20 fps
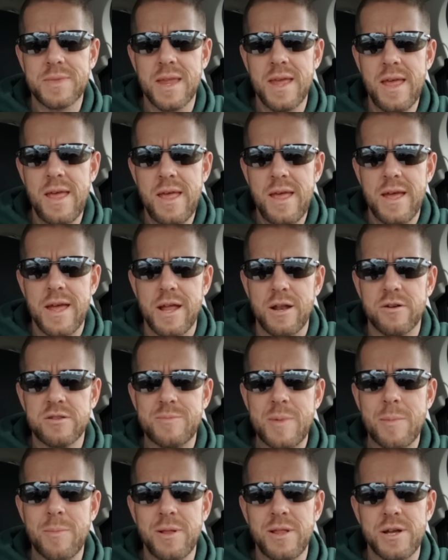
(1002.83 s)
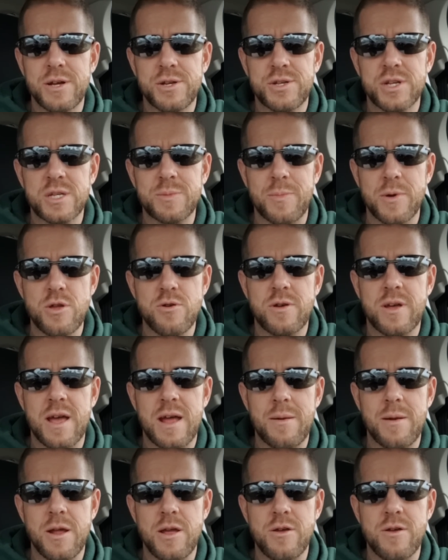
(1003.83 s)
You don't have to be malicious, but you
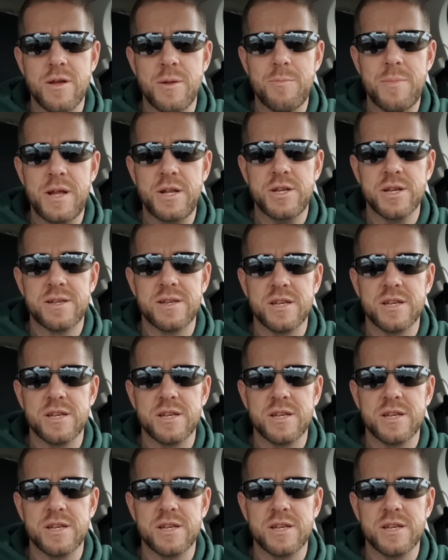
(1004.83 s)
can be